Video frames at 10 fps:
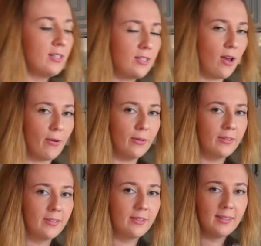So
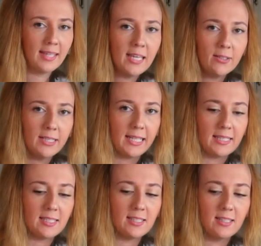here it
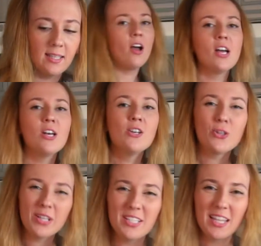is.
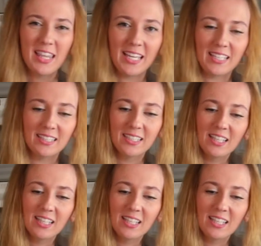So here's the thing.